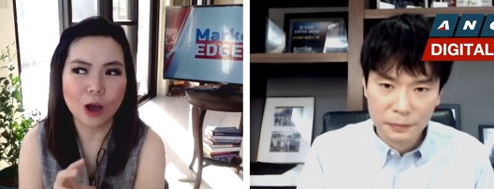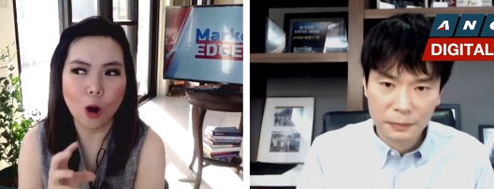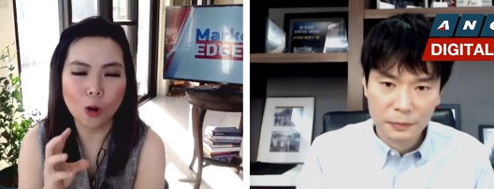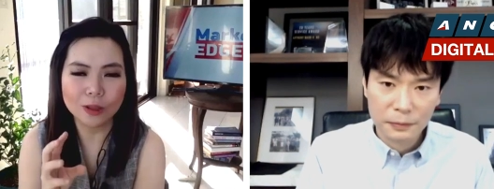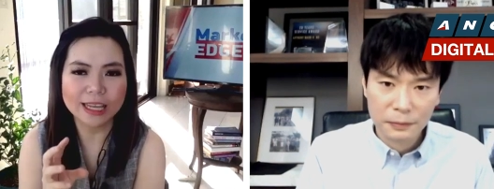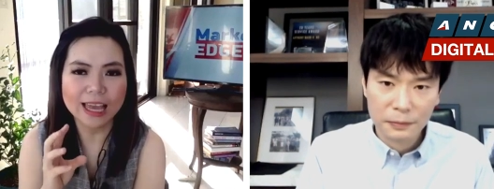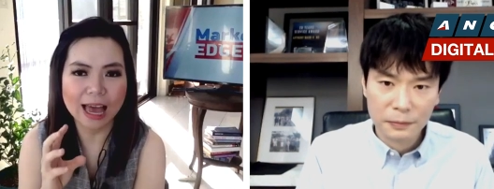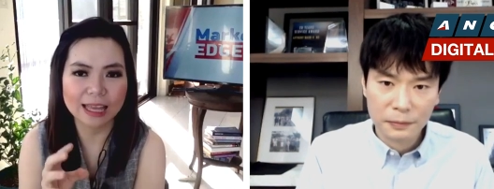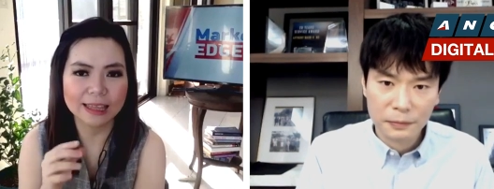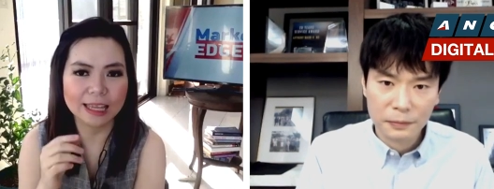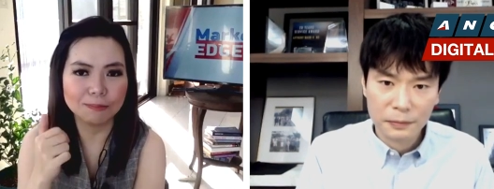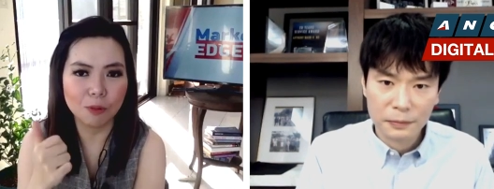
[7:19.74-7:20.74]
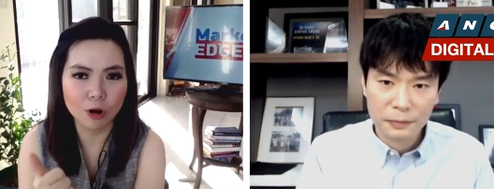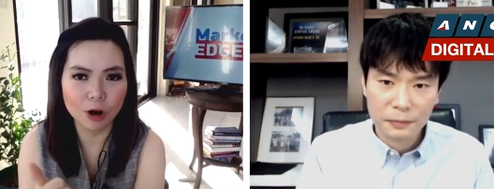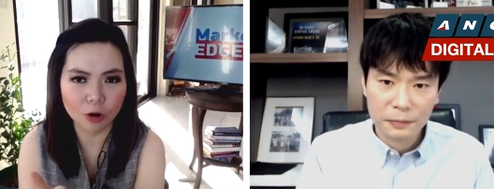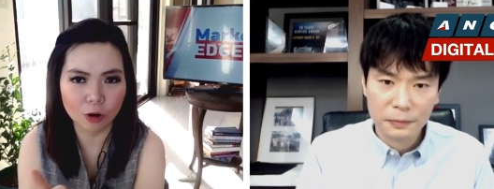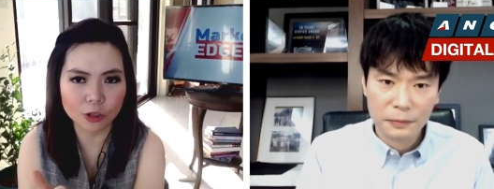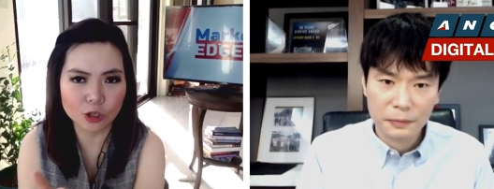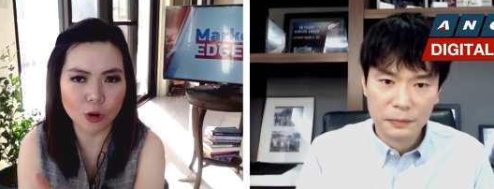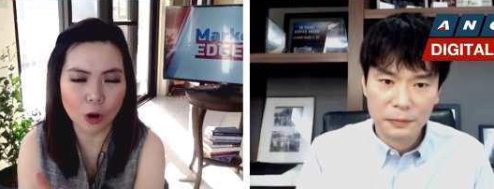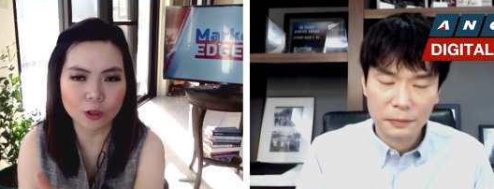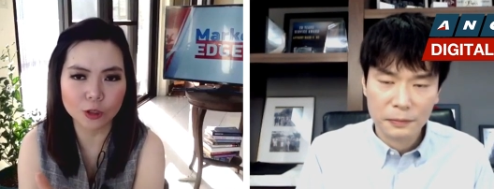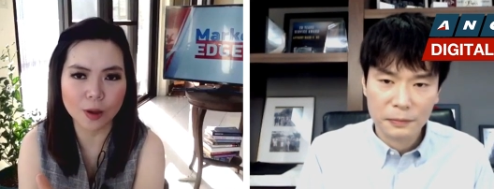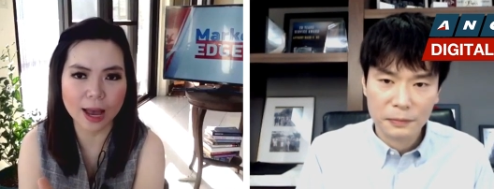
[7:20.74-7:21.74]
Speaker 1: only handling pork or do you
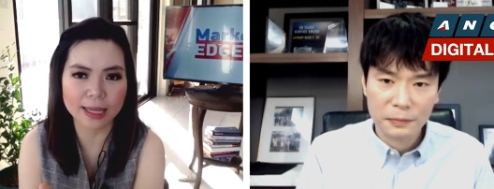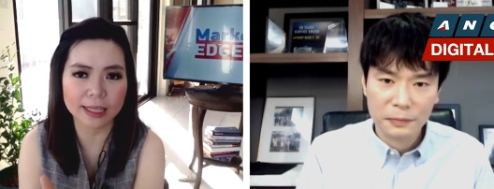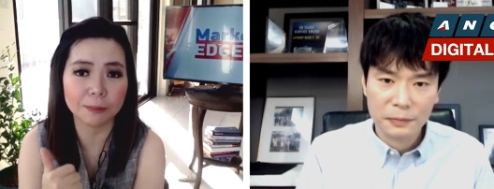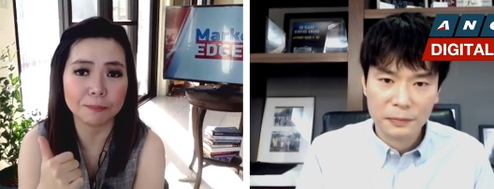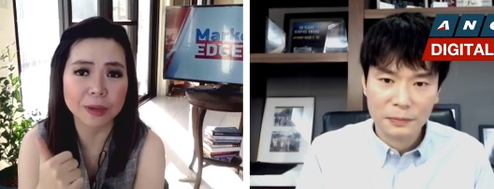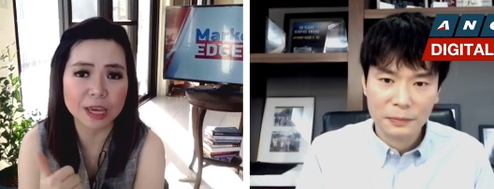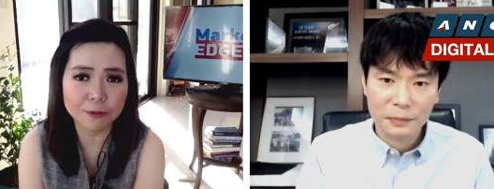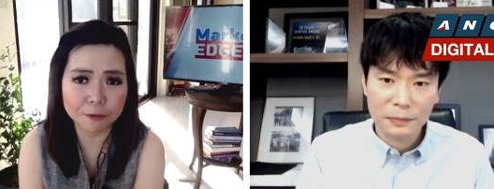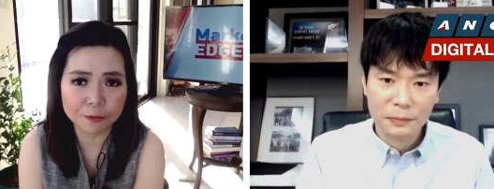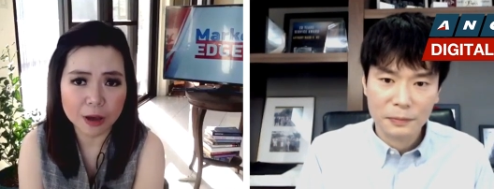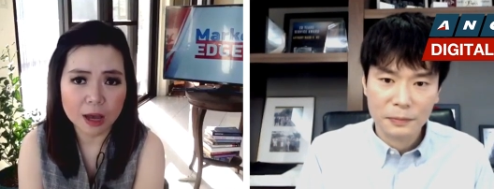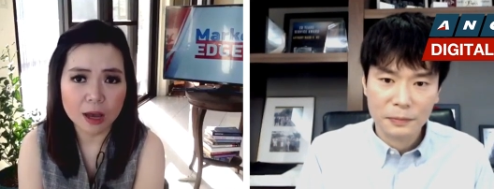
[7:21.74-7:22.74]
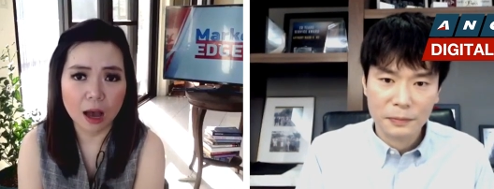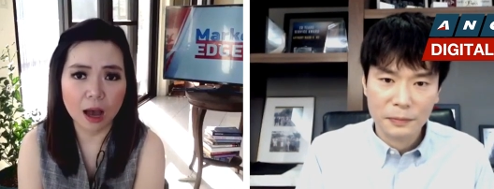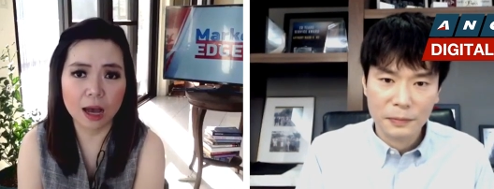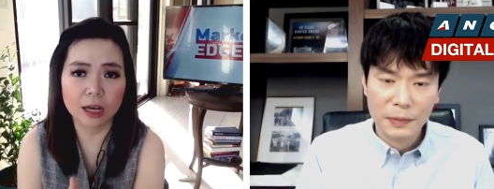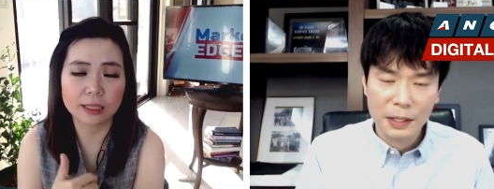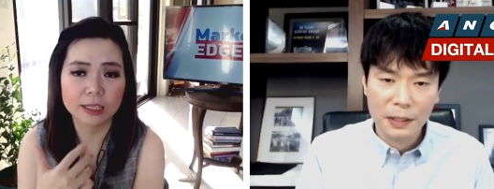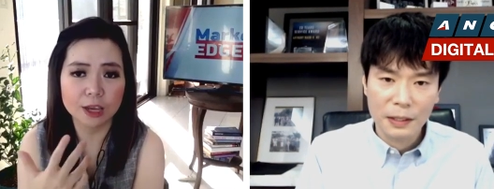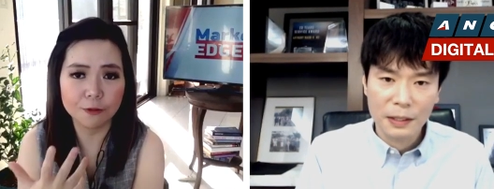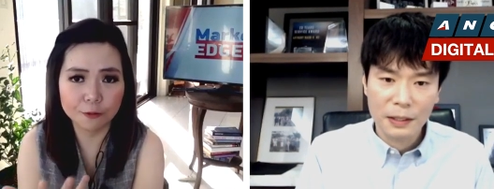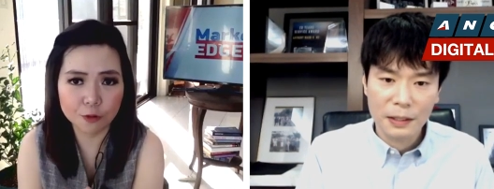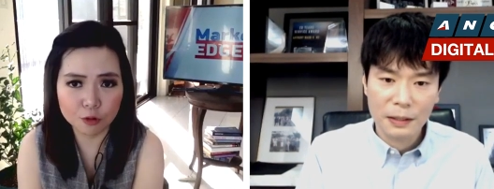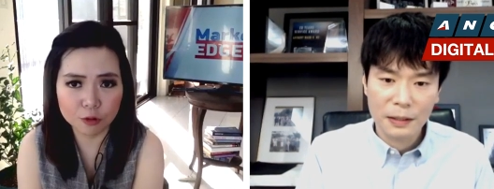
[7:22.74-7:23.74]
also handle beef, uh,
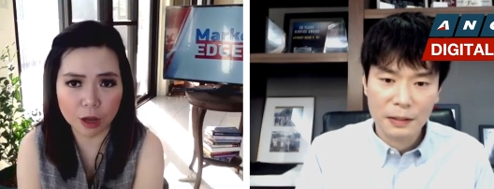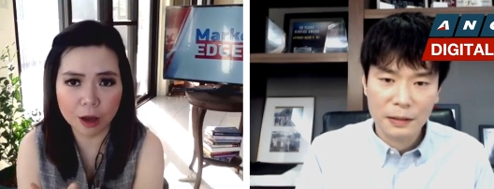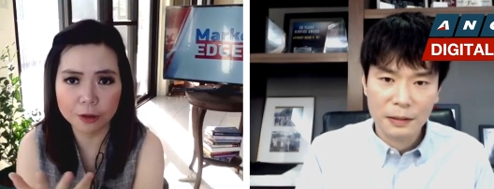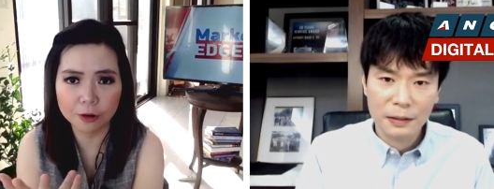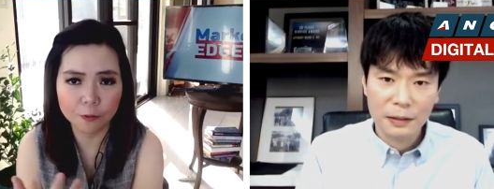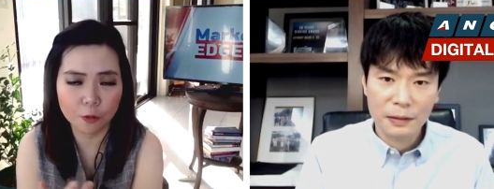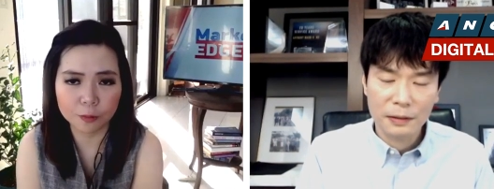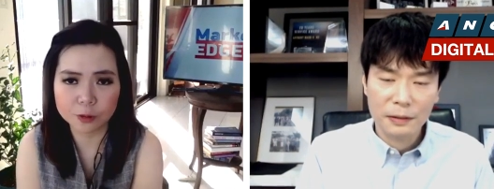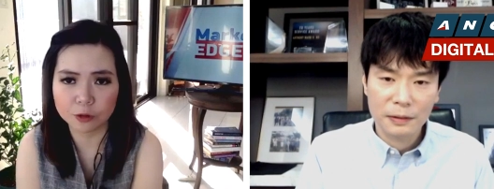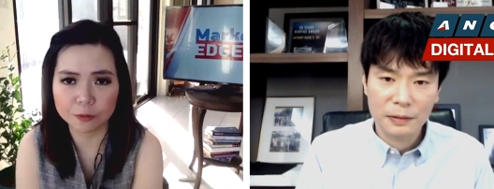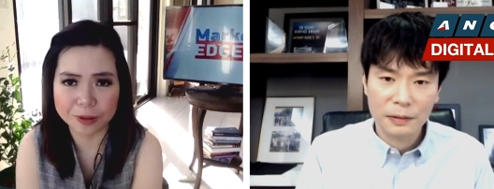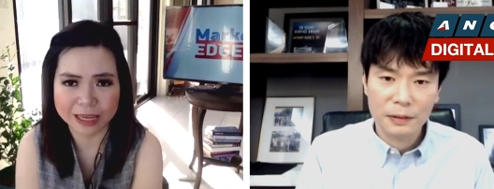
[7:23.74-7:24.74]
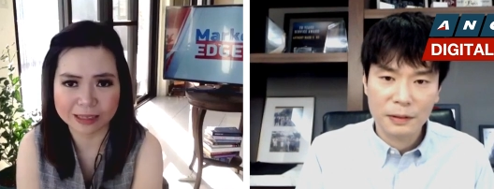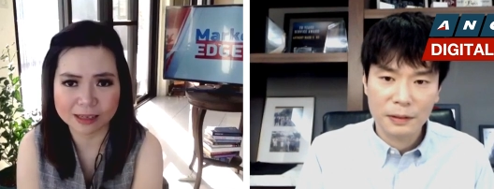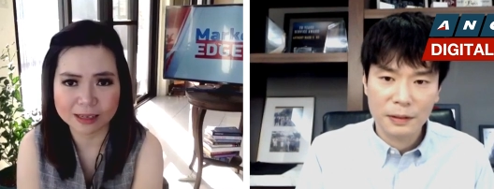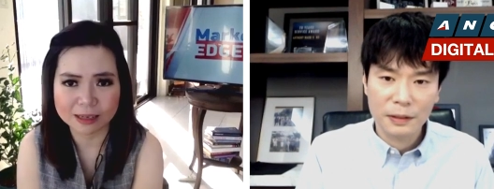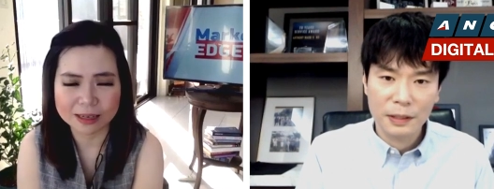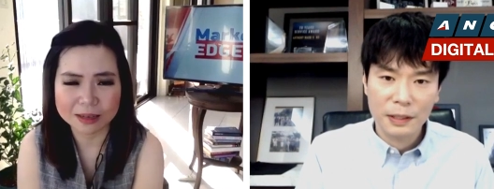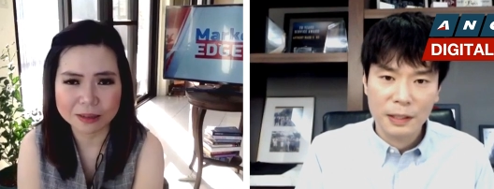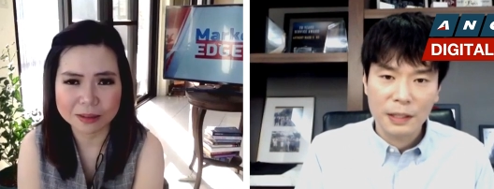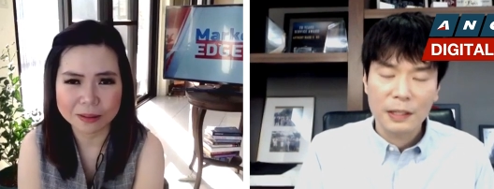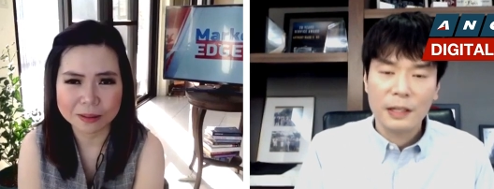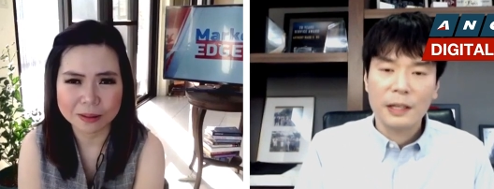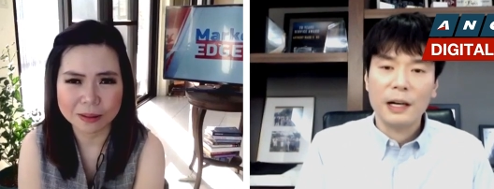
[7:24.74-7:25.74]
seafood, other forms of meat?
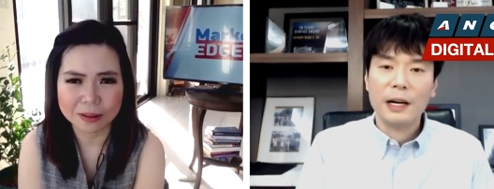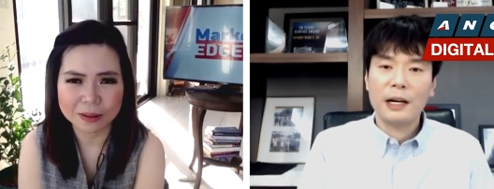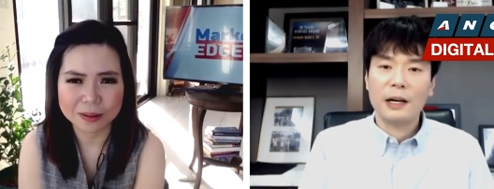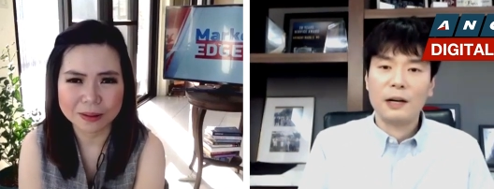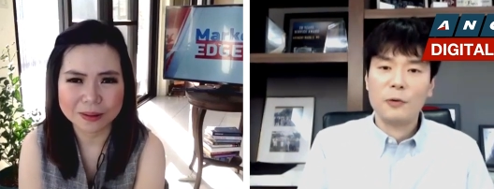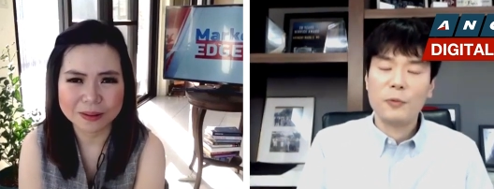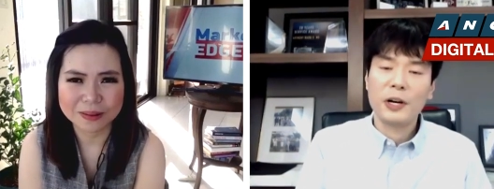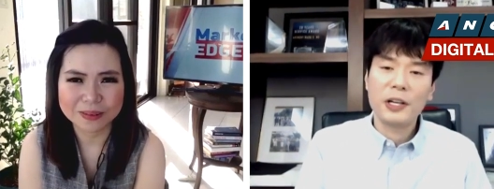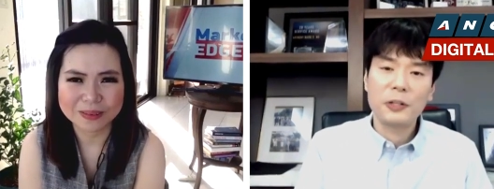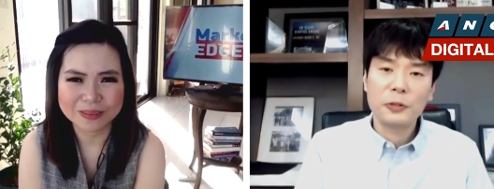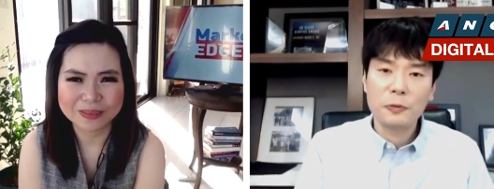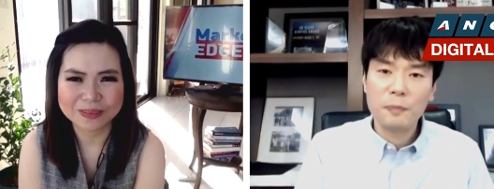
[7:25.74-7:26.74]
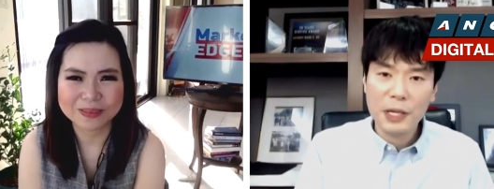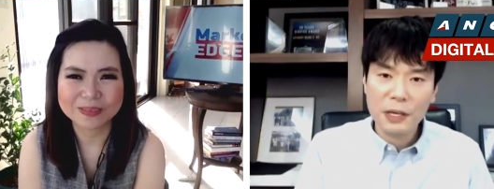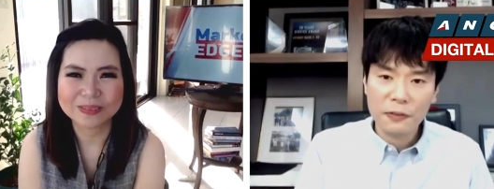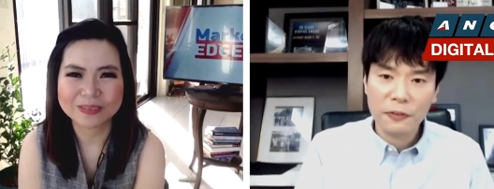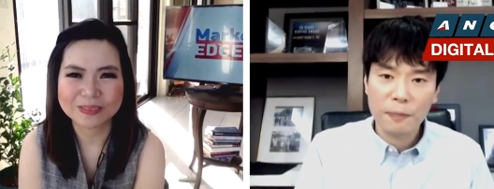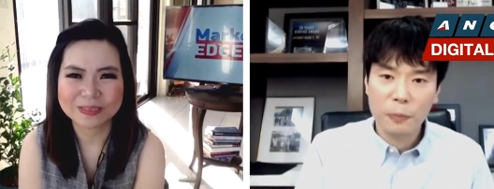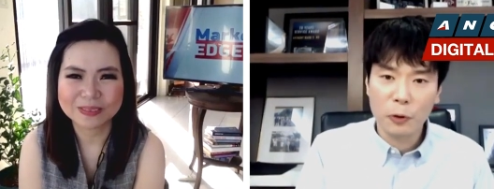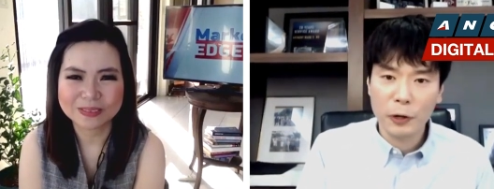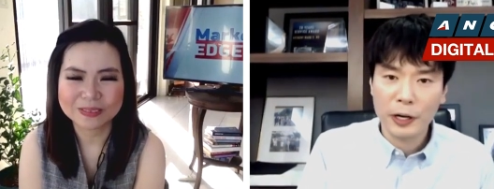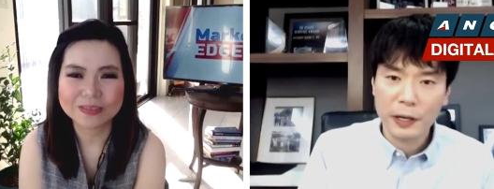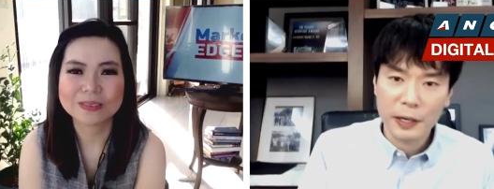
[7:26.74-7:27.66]
Speaker 2: Uh, we're into beef, pork,